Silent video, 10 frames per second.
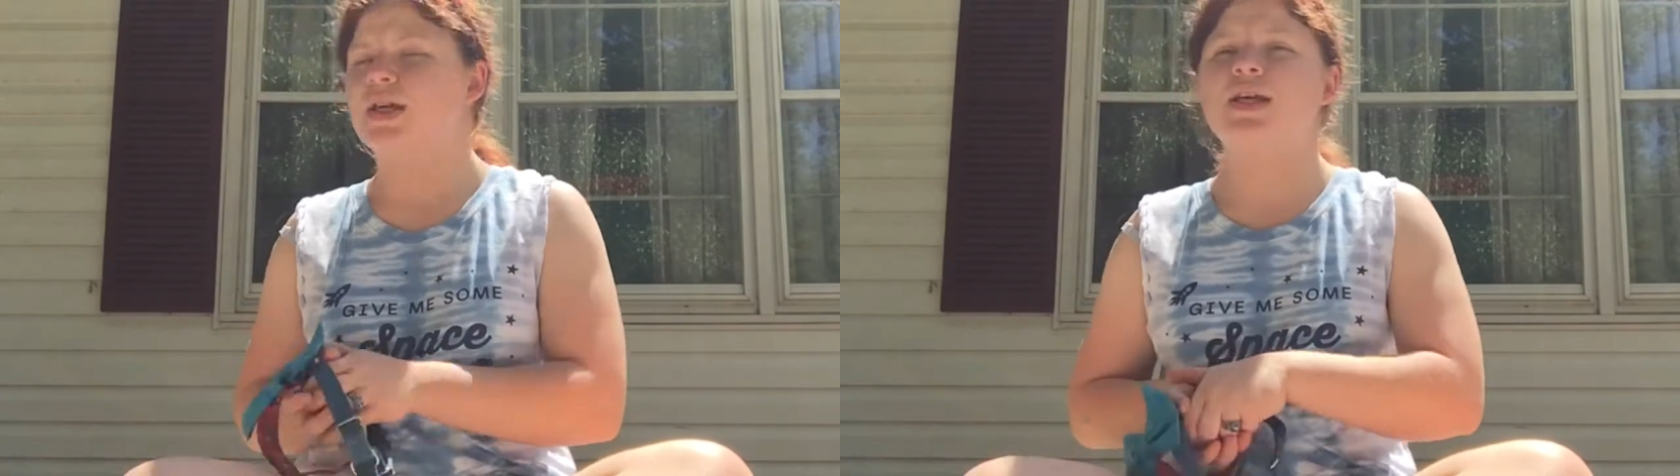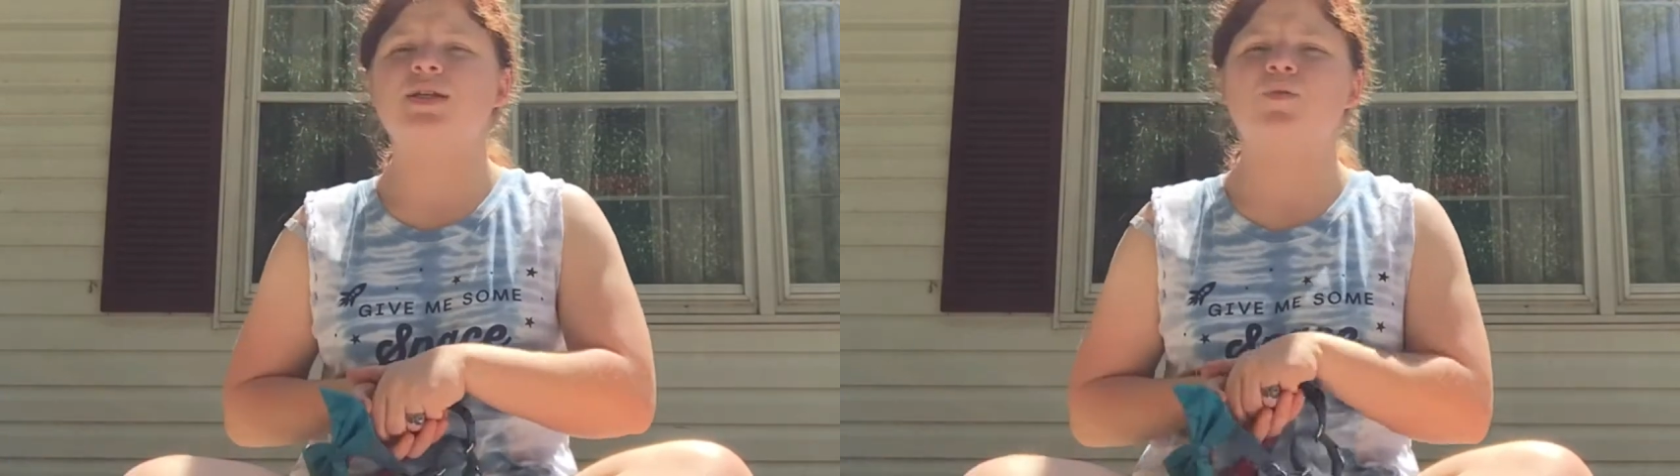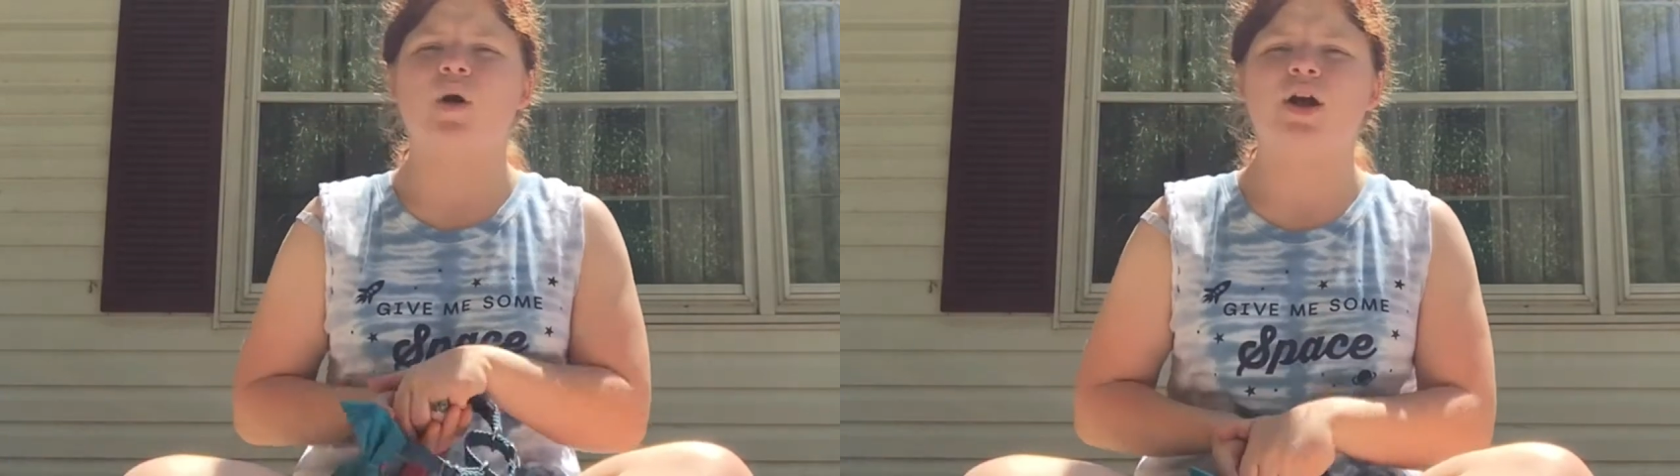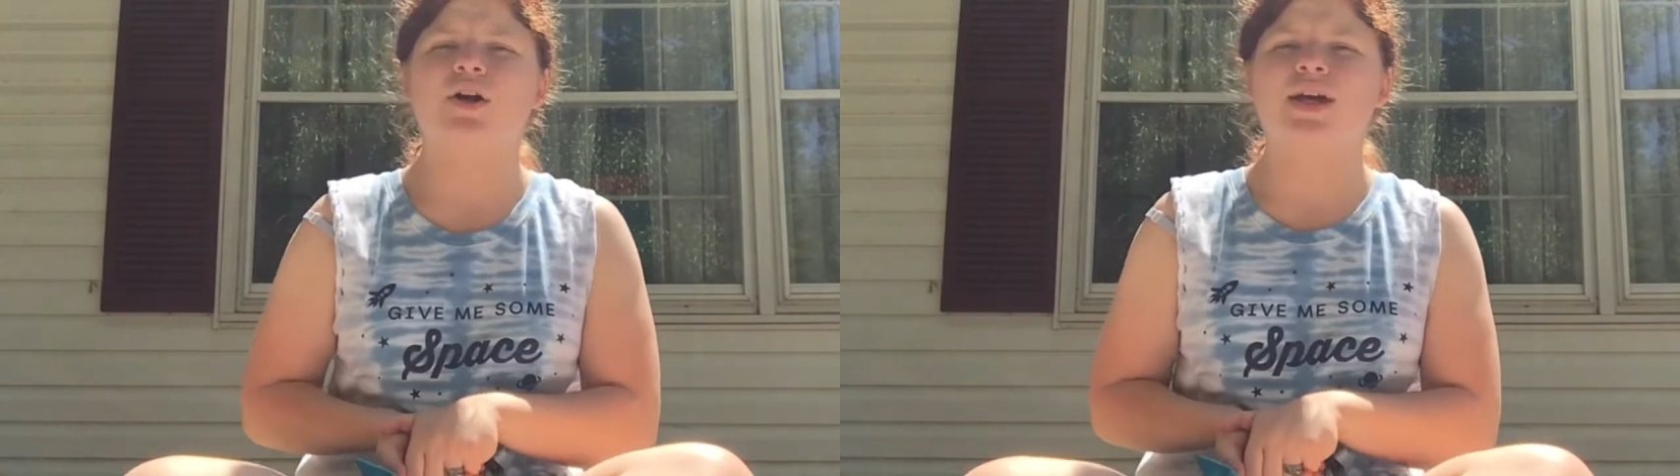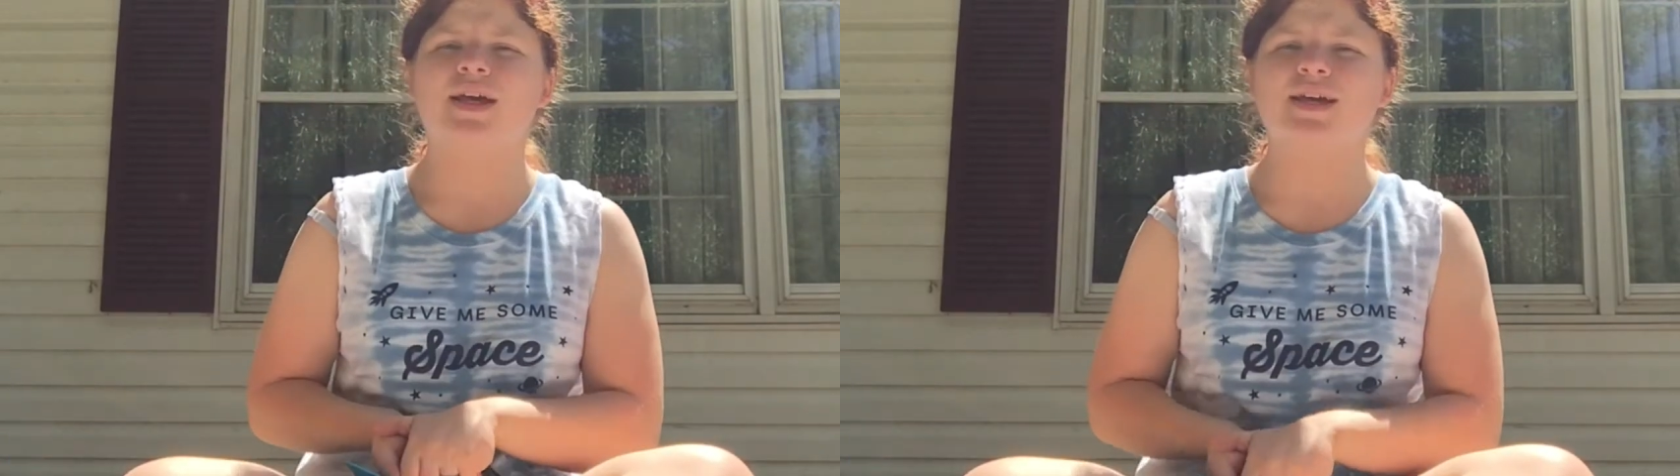he's
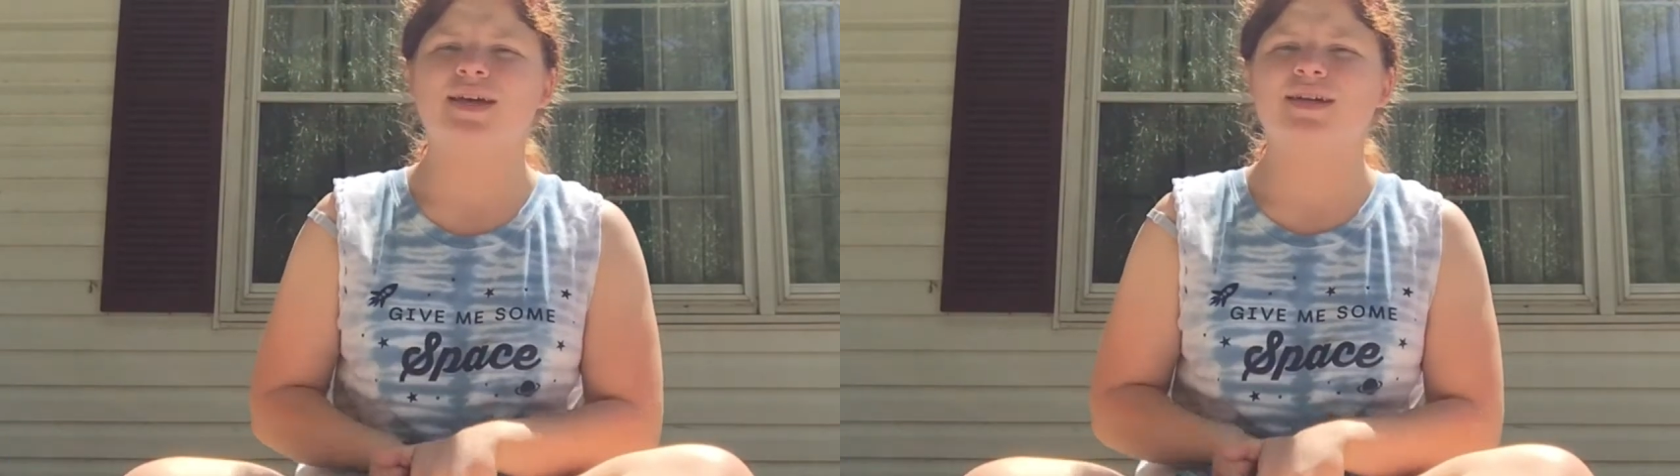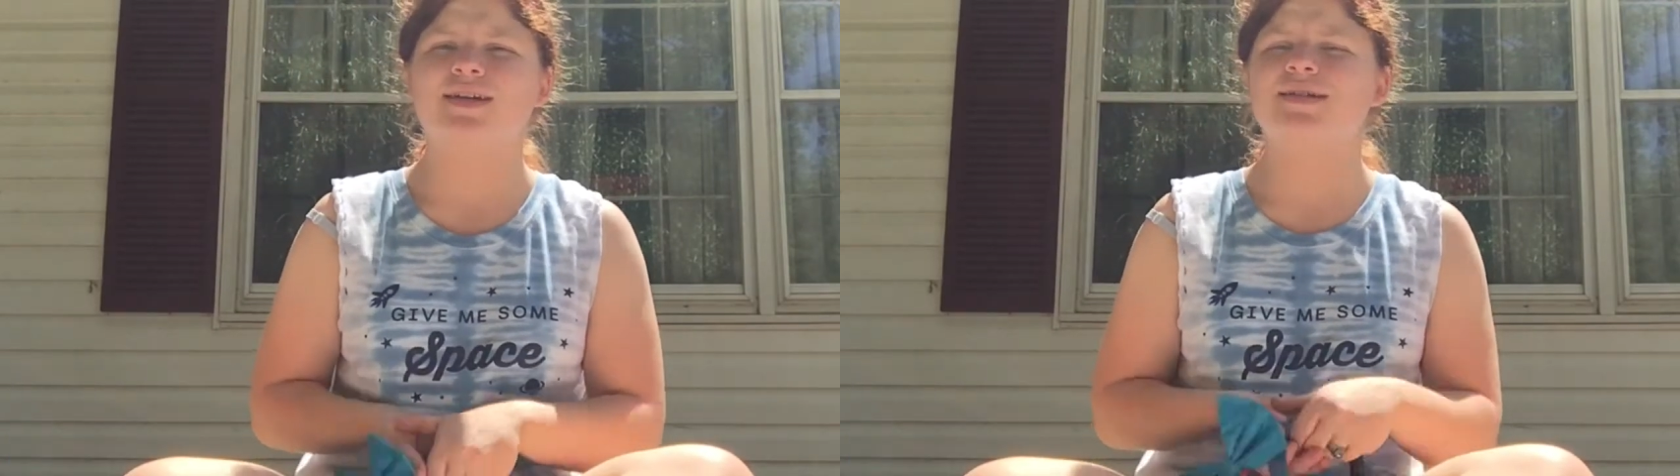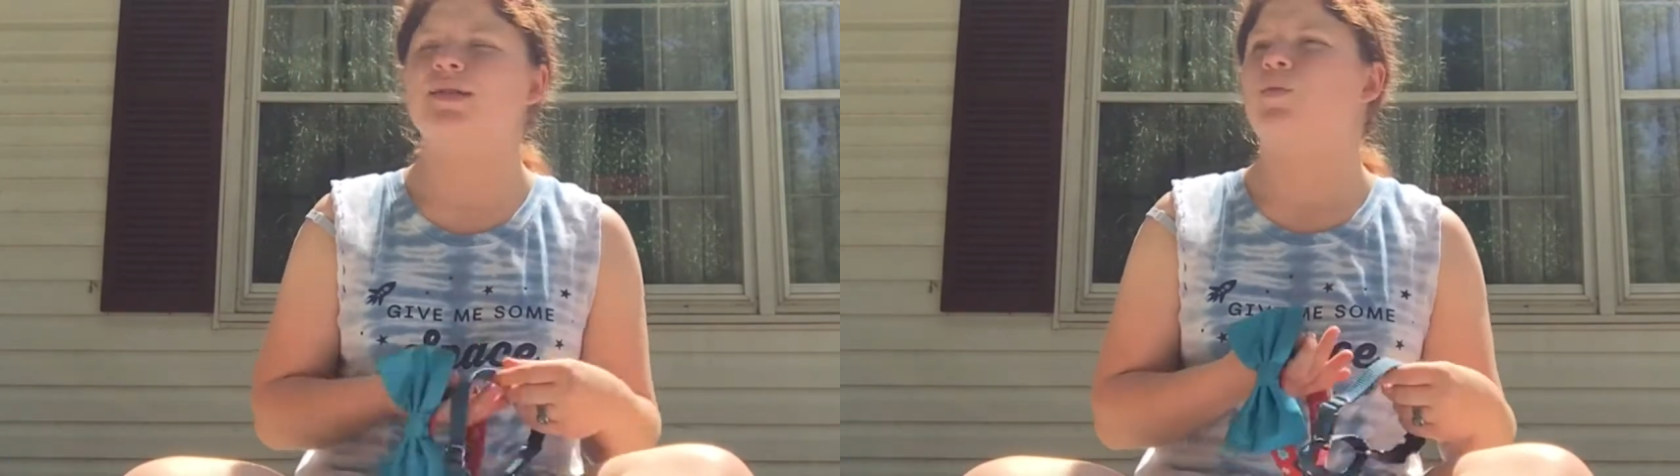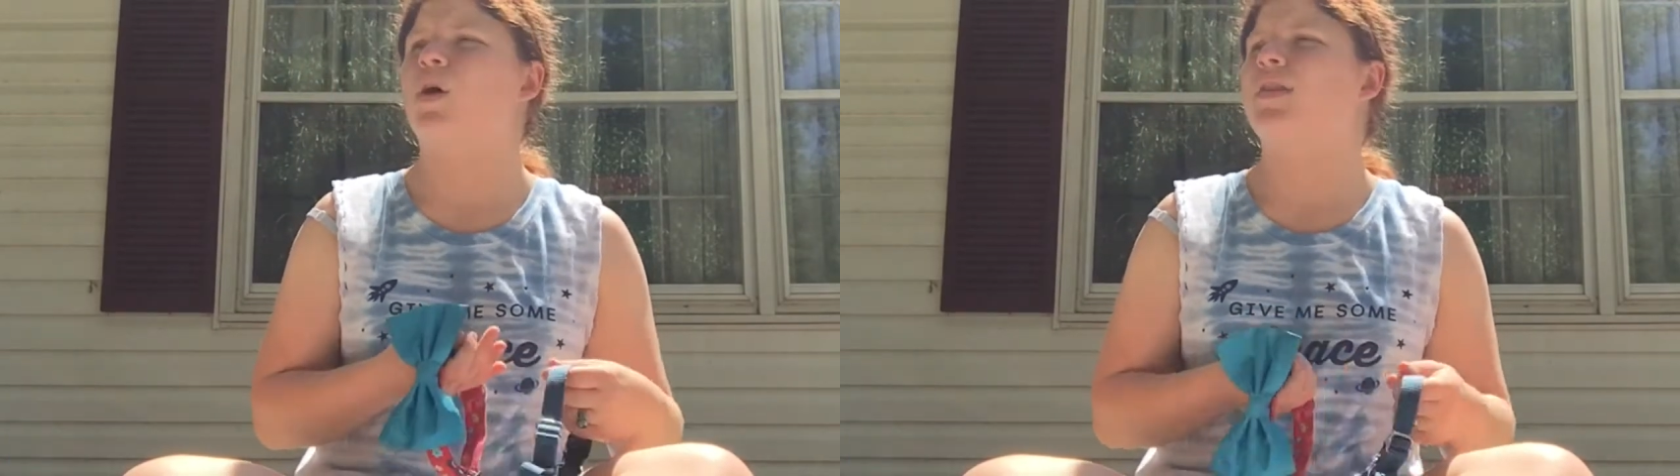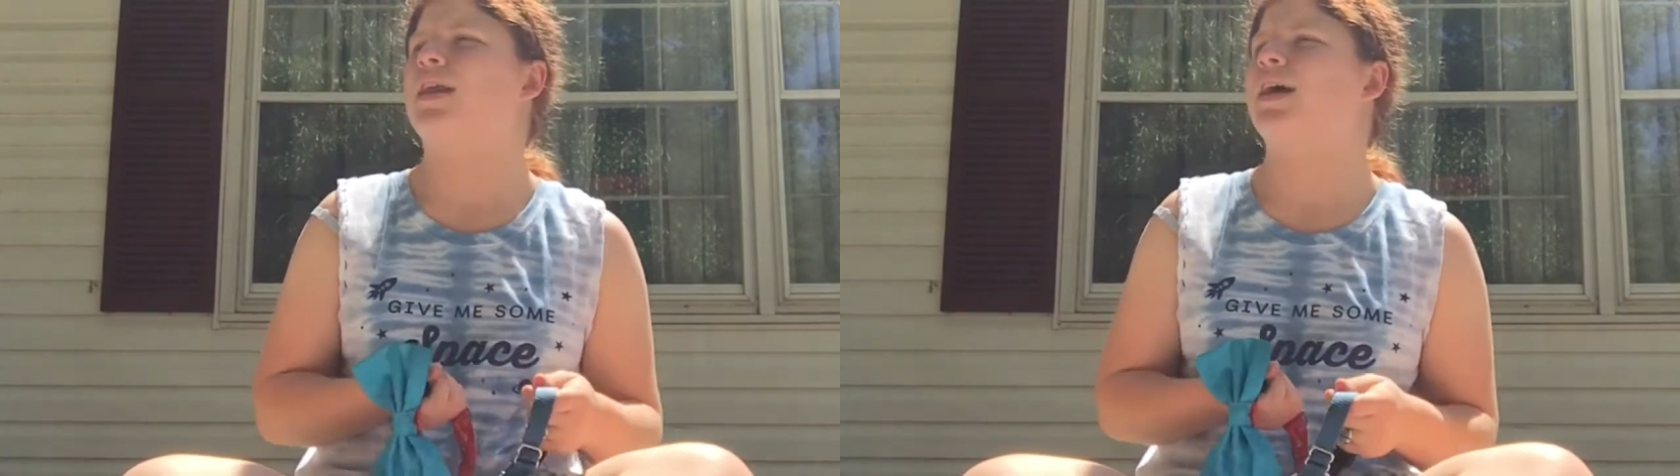wearing his
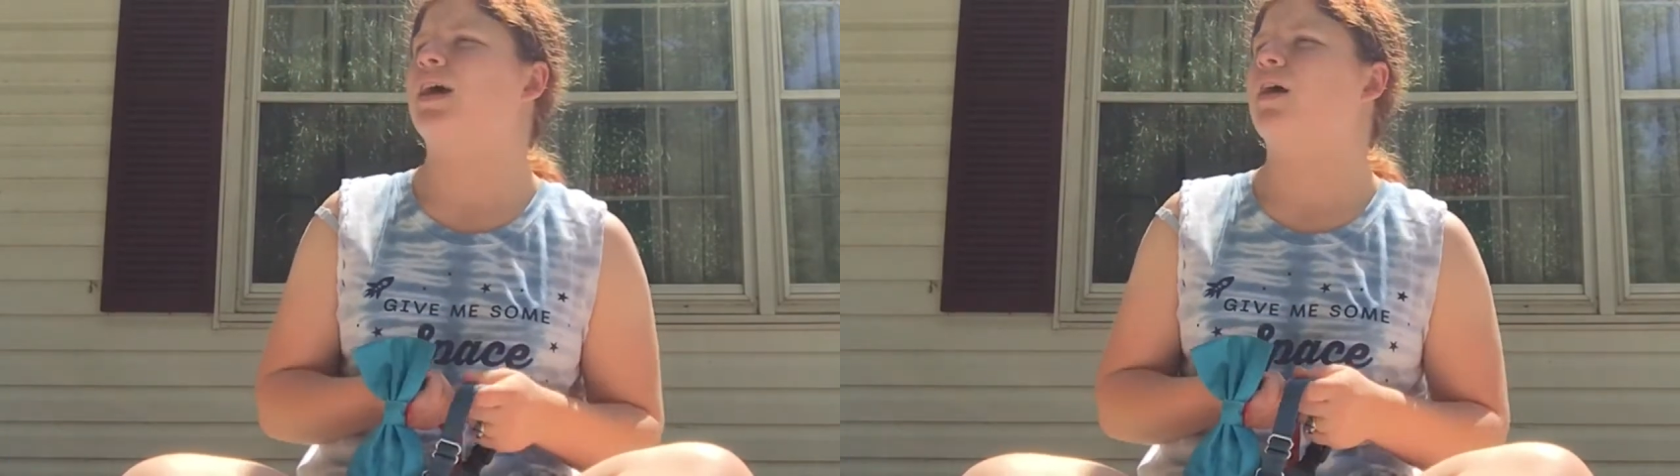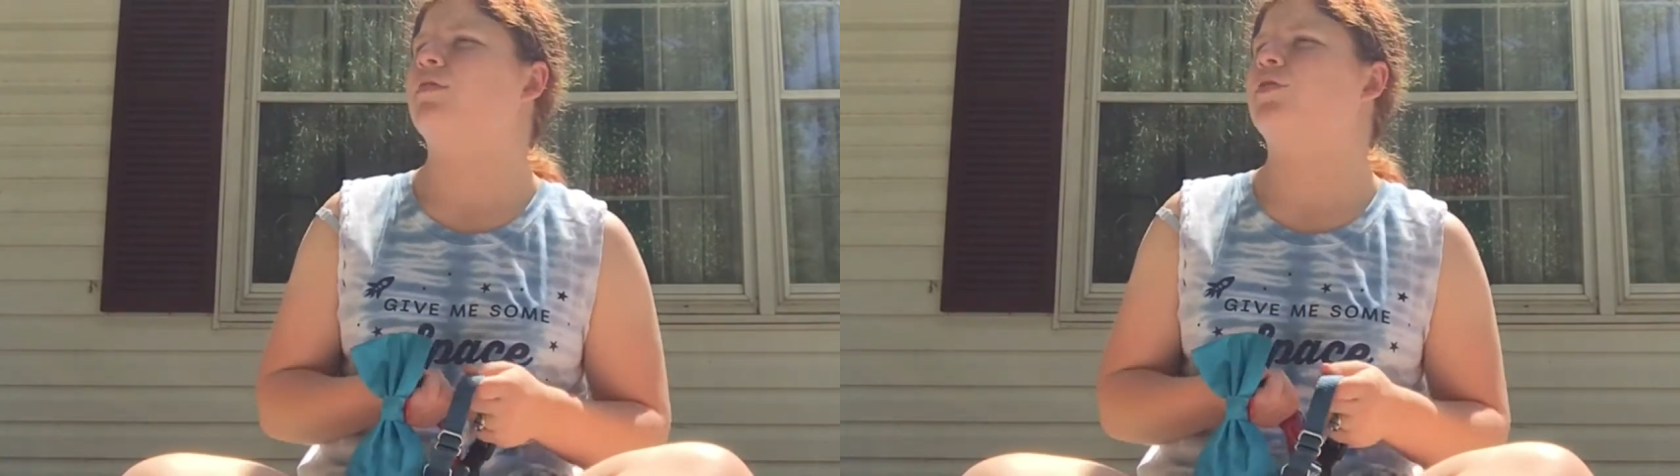one that I got